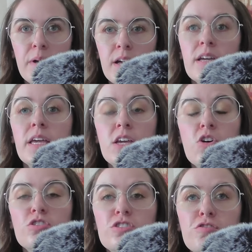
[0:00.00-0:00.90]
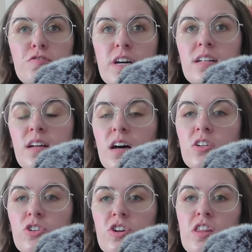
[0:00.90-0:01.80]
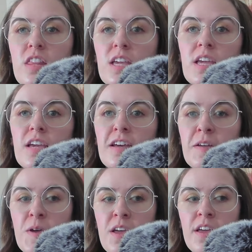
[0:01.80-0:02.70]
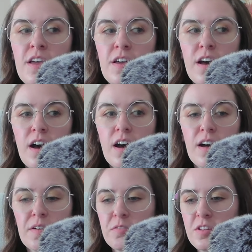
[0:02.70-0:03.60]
but he also fell under the, uh,